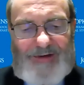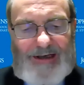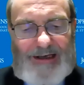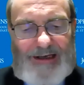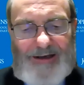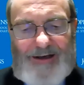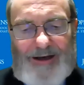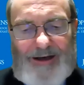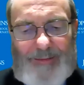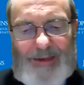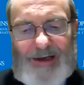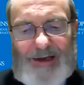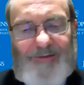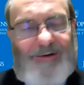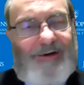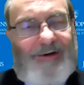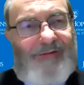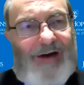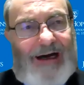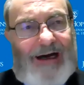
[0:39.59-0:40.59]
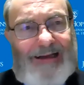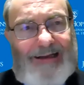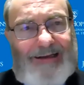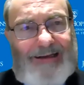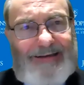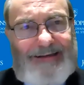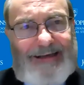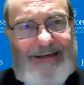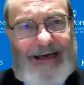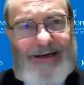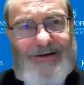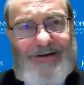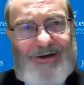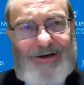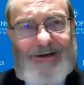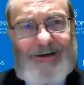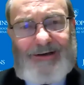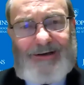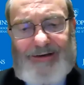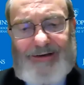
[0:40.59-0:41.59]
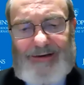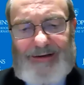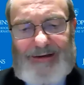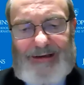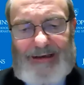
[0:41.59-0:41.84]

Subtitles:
Economic Revitalization,